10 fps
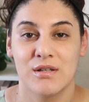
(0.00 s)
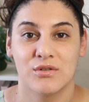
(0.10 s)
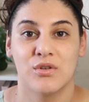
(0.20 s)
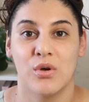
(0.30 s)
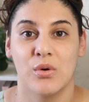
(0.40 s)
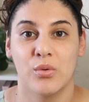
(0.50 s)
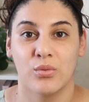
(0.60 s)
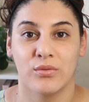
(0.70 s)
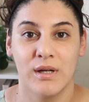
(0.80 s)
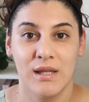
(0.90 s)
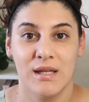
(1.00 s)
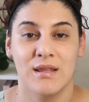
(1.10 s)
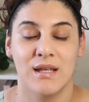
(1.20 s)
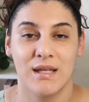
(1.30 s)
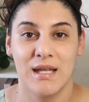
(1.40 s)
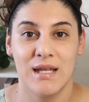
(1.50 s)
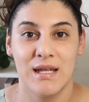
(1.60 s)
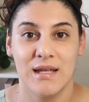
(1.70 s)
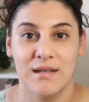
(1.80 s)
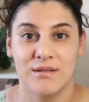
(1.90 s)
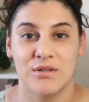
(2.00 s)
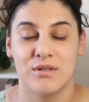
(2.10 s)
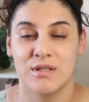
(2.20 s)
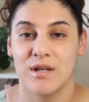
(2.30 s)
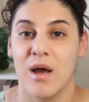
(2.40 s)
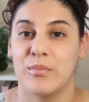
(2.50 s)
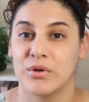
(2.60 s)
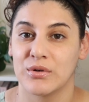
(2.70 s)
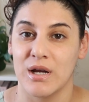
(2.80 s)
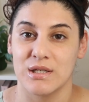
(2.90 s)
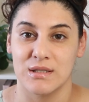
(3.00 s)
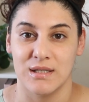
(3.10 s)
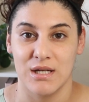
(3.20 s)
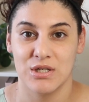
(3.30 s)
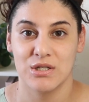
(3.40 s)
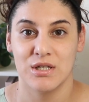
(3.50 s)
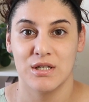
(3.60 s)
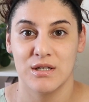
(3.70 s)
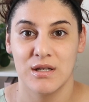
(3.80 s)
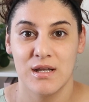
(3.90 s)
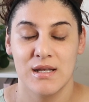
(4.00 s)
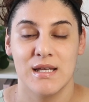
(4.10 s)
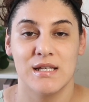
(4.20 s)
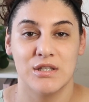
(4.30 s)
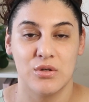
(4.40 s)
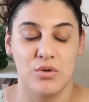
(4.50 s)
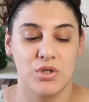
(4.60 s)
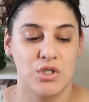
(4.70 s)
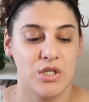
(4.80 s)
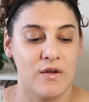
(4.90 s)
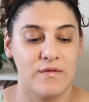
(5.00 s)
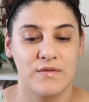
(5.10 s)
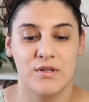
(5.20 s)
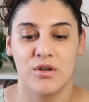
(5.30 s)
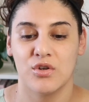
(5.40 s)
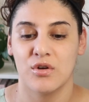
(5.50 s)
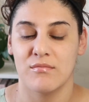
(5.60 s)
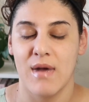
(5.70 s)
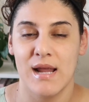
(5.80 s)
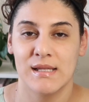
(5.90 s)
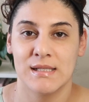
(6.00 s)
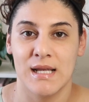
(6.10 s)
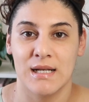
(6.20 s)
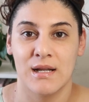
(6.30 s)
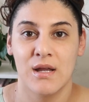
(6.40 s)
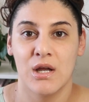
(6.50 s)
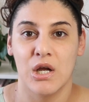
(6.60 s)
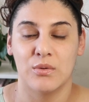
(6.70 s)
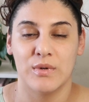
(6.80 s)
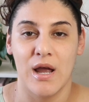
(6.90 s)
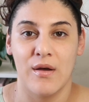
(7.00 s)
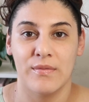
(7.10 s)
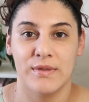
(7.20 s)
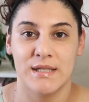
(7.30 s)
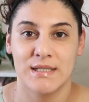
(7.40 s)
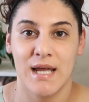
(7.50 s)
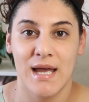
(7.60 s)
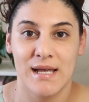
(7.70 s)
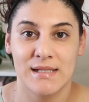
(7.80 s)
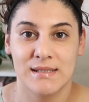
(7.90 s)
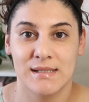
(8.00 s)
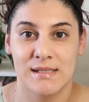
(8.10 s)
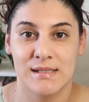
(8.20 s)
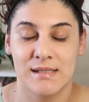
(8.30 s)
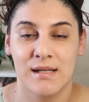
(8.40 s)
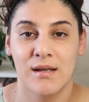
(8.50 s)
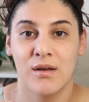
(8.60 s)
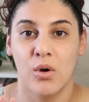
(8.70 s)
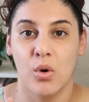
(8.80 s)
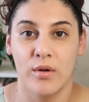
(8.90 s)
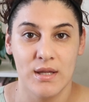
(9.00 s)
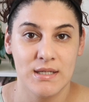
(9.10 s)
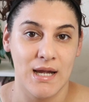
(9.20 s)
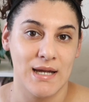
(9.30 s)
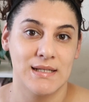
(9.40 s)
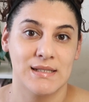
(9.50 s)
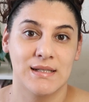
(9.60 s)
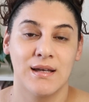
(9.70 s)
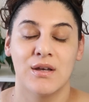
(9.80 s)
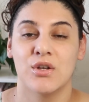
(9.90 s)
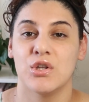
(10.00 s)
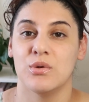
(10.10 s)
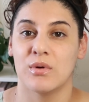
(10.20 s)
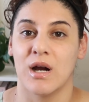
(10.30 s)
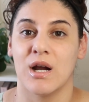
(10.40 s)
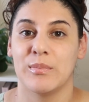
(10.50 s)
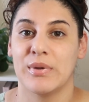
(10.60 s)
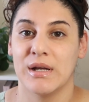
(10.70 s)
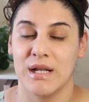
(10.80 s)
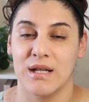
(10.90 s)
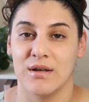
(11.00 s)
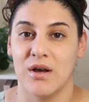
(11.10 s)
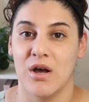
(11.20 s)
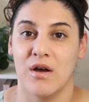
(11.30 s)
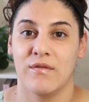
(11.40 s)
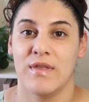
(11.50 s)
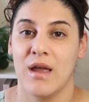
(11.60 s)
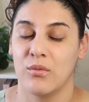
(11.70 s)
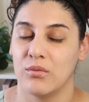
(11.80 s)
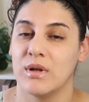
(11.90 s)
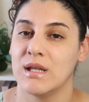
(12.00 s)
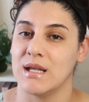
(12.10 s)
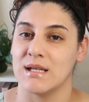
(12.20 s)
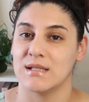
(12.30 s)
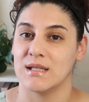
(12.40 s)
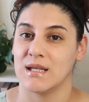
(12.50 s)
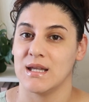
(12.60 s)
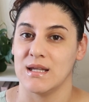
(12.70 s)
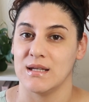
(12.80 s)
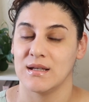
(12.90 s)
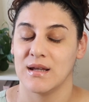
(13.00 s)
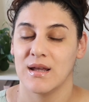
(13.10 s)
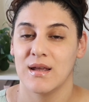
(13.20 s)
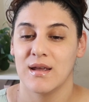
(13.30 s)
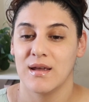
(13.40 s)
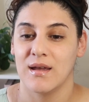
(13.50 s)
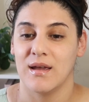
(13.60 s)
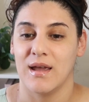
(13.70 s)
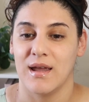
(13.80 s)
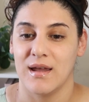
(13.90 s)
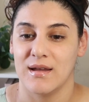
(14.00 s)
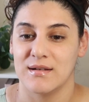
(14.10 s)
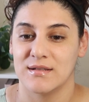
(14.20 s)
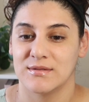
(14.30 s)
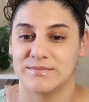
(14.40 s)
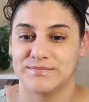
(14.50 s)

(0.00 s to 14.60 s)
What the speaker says: So really the key to stop procrastination is to shift your mindset around the tasks or the task you are putting off. That really is the key. And